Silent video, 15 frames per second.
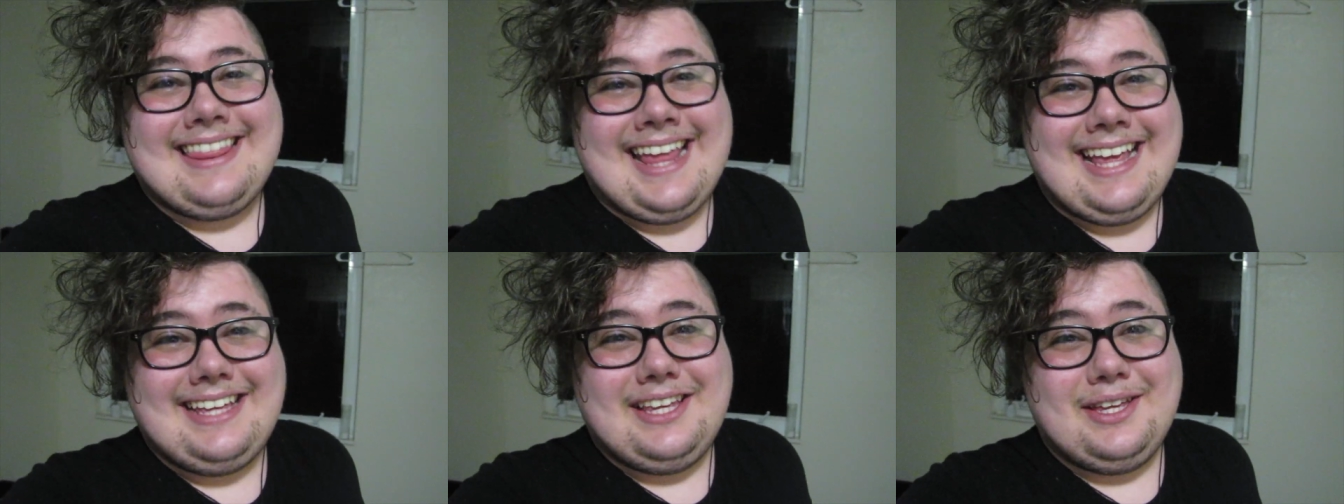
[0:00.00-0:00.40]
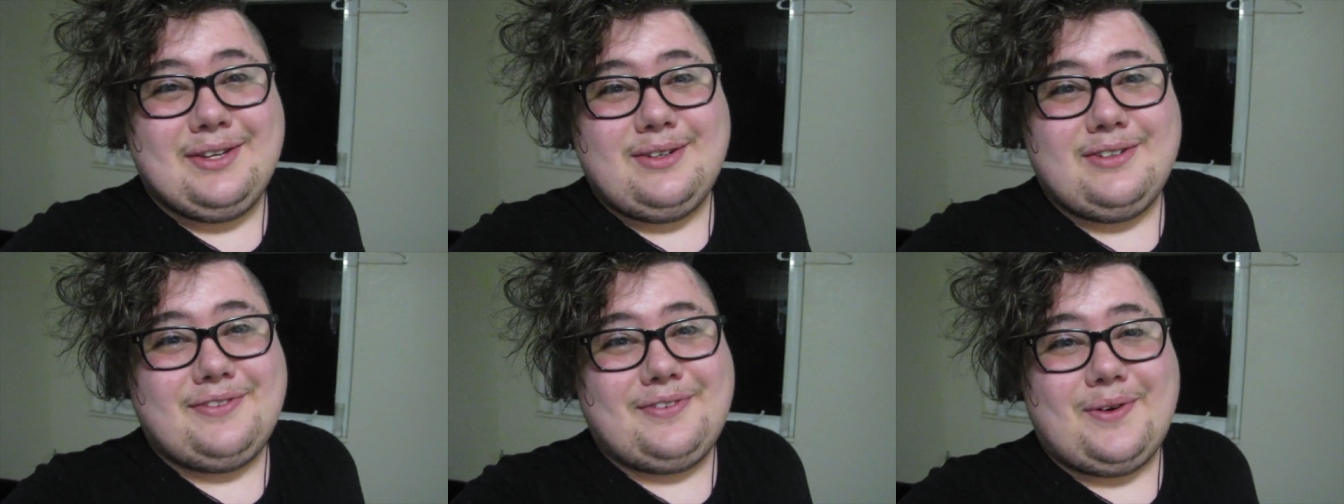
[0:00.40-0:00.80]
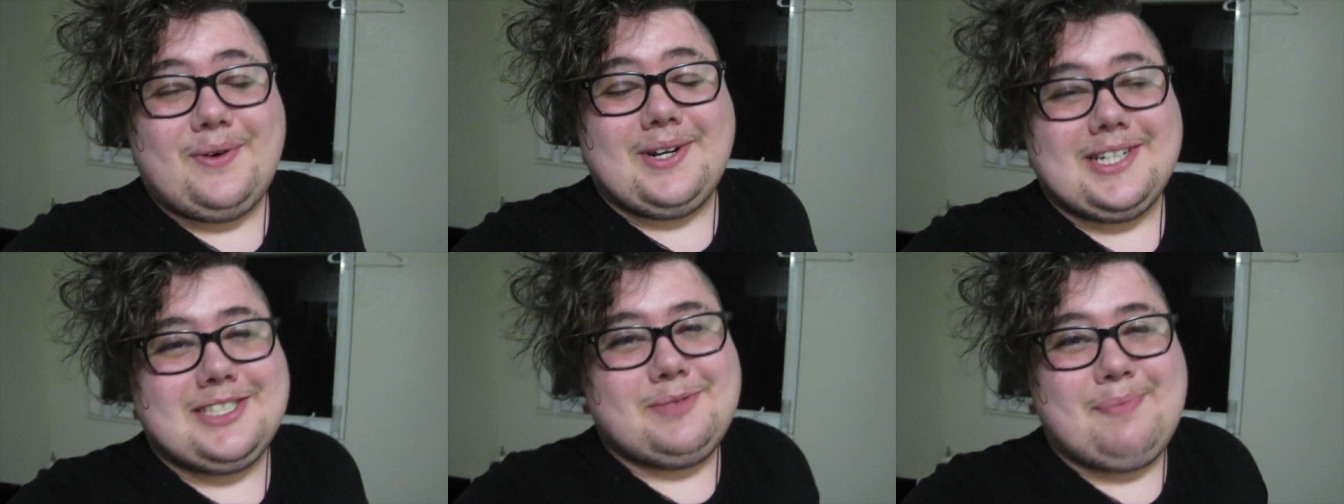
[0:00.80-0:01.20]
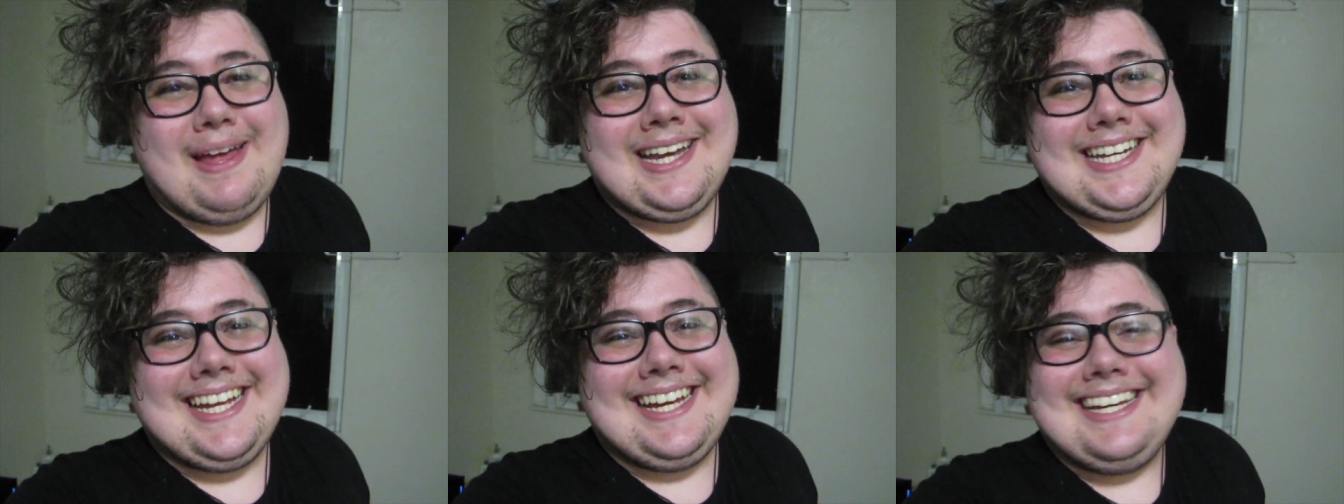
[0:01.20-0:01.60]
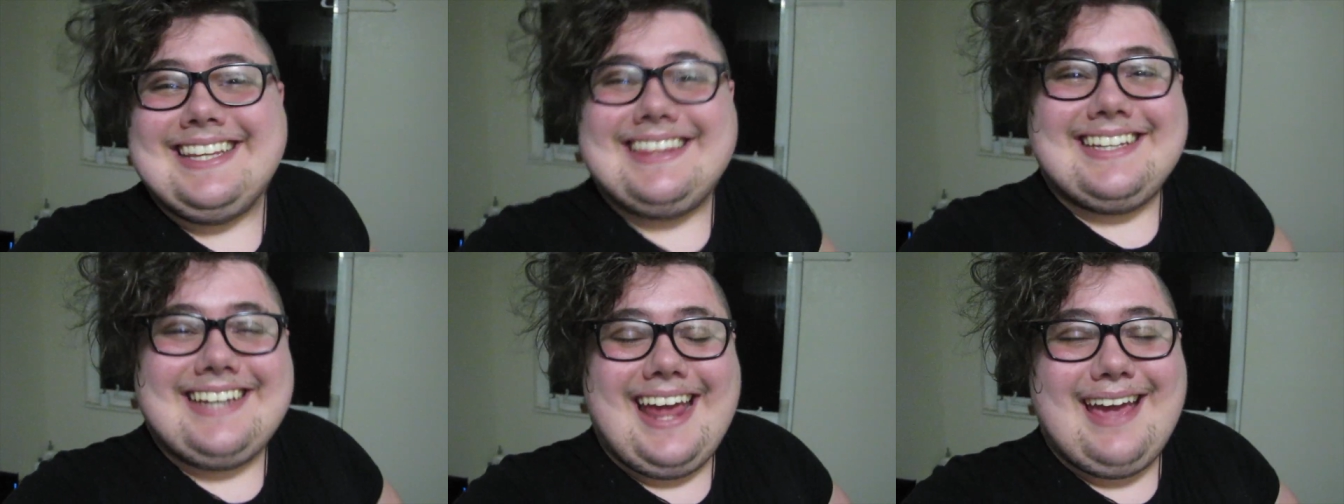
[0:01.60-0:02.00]
Thank you for
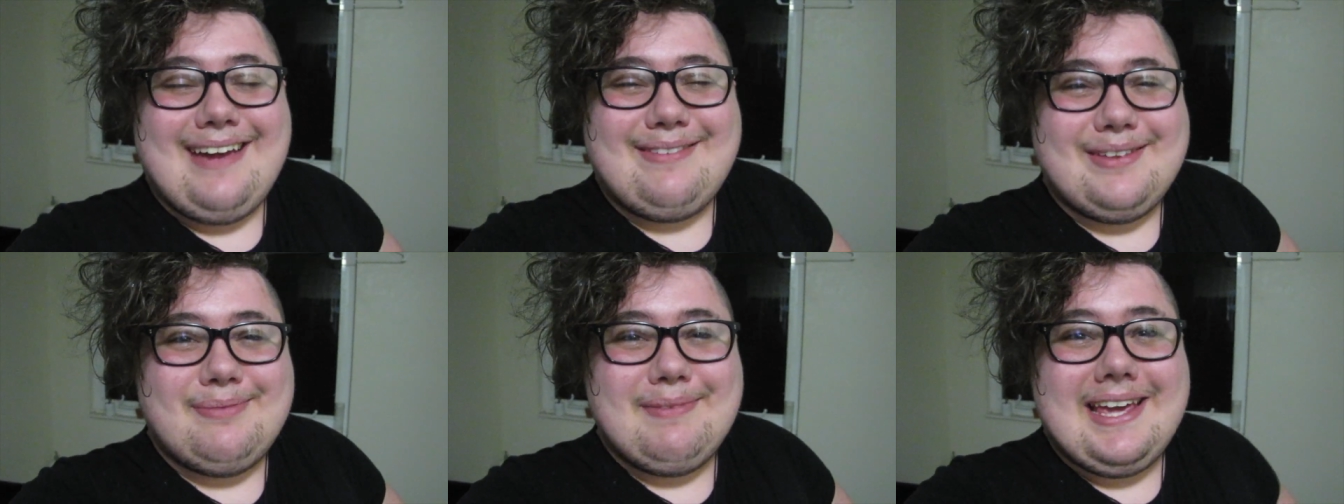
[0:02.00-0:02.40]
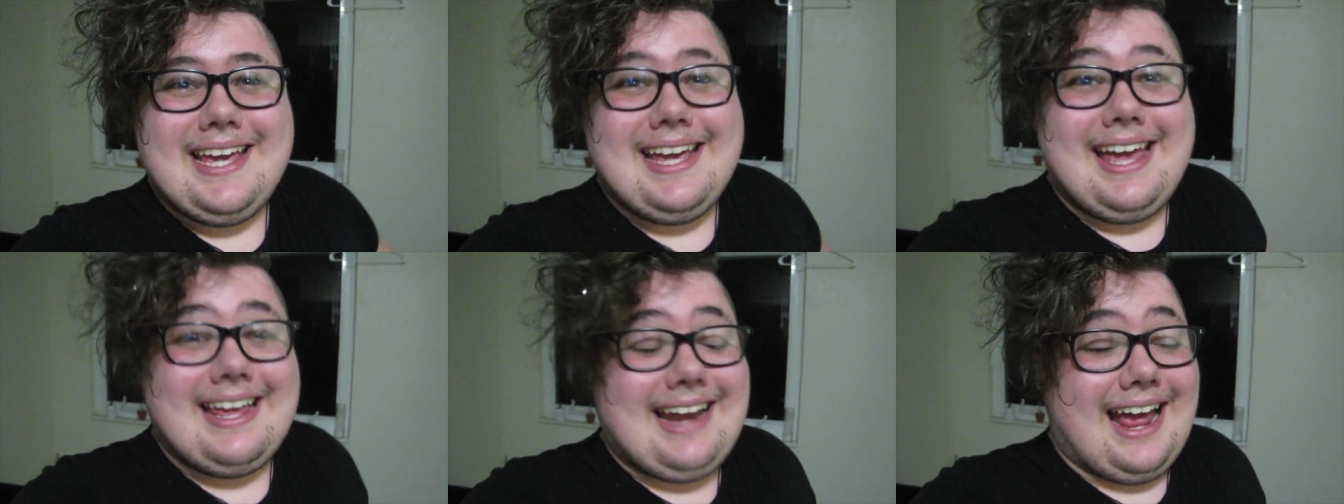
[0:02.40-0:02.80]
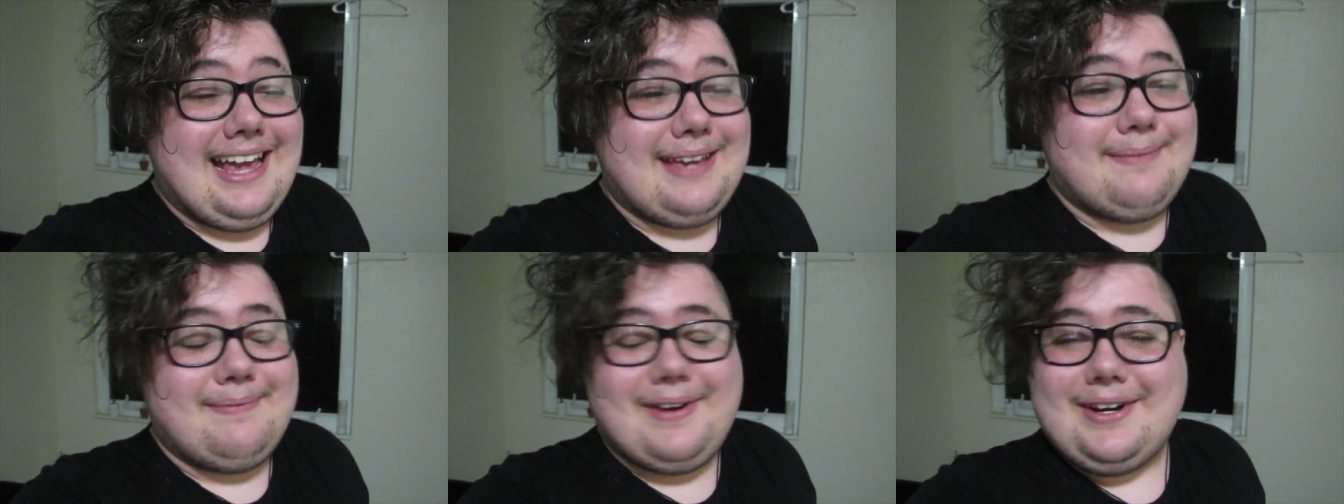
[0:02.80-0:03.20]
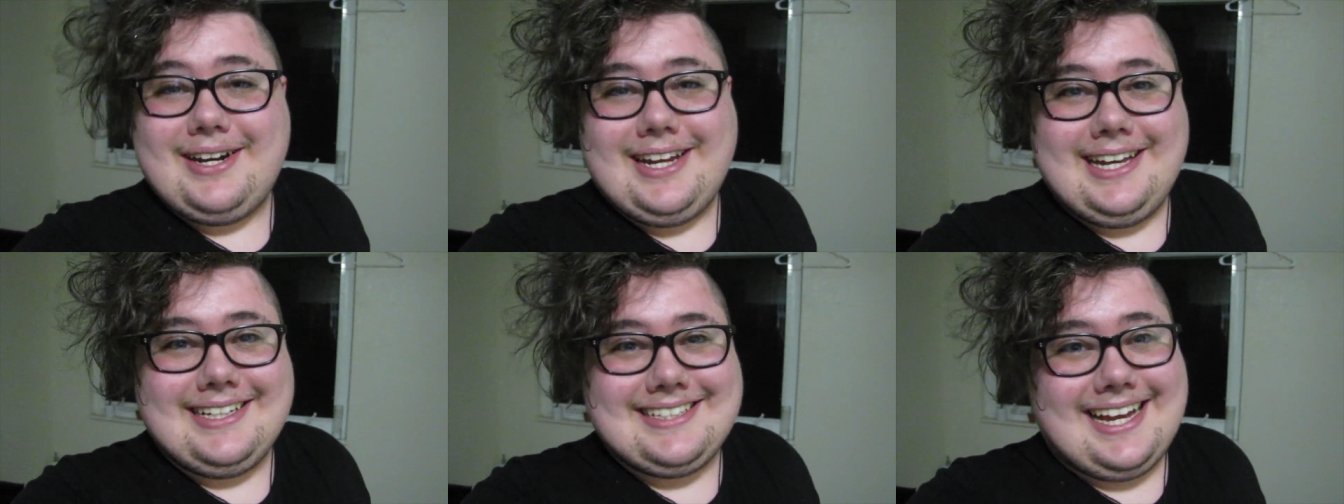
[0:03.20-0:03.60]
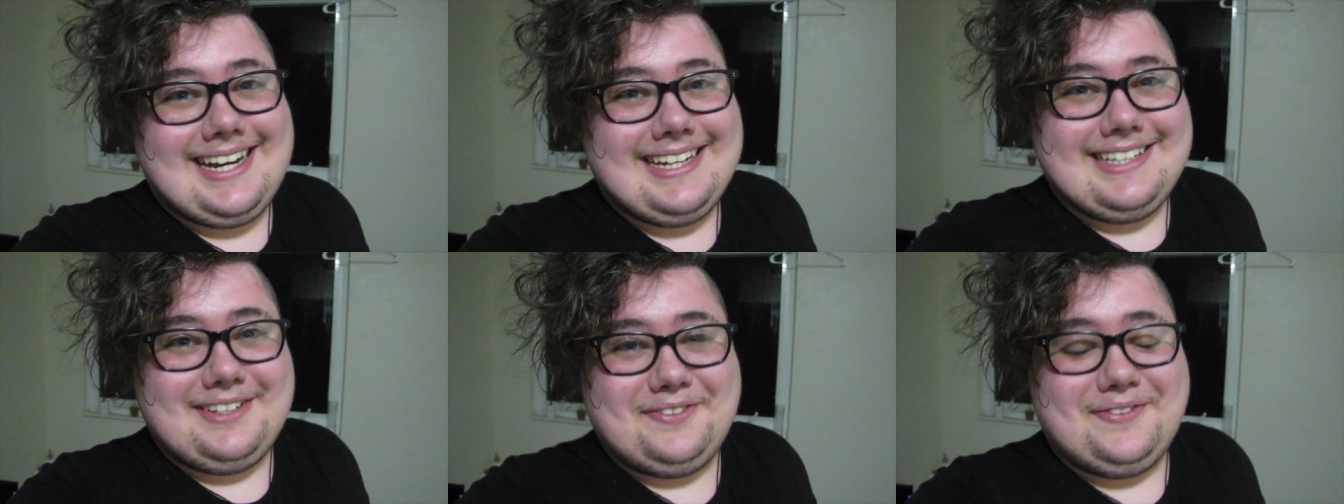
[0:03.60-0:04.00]
spending the day with me, and I am very
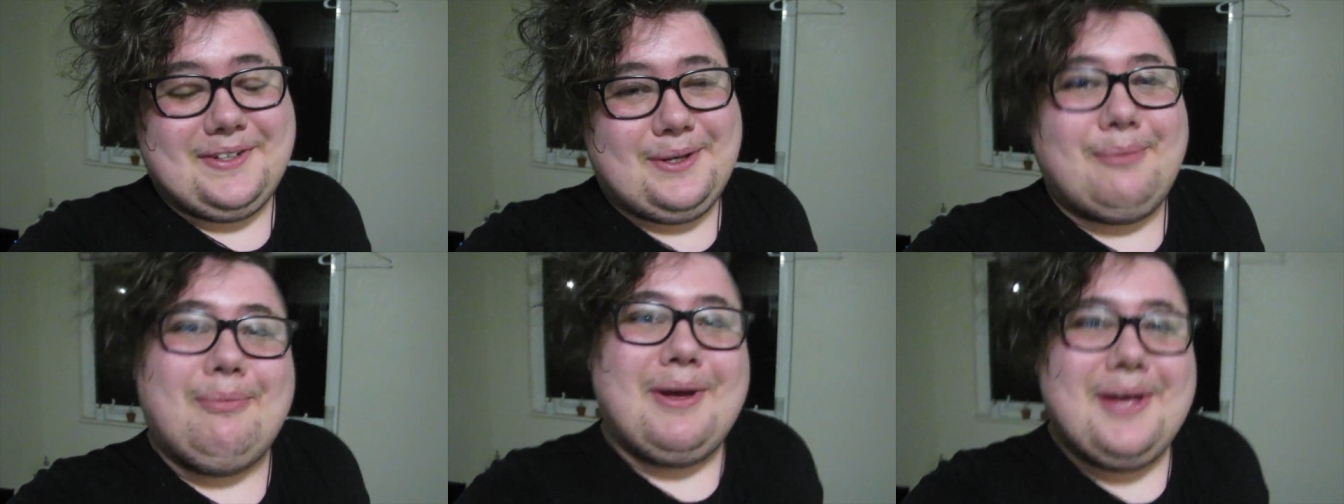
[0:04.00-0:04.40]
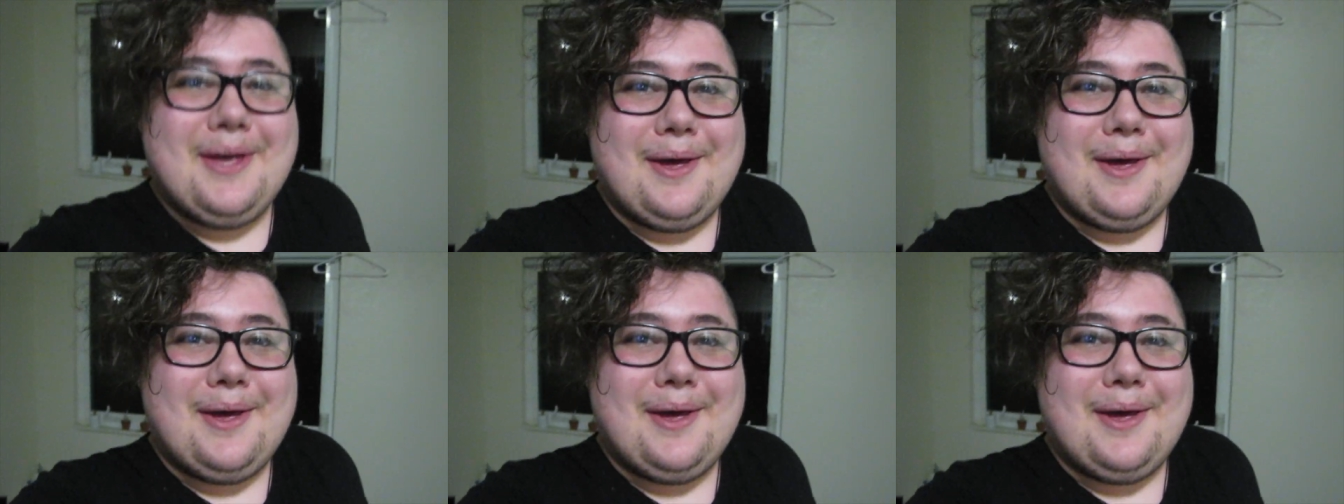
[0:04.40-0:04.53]
excited to film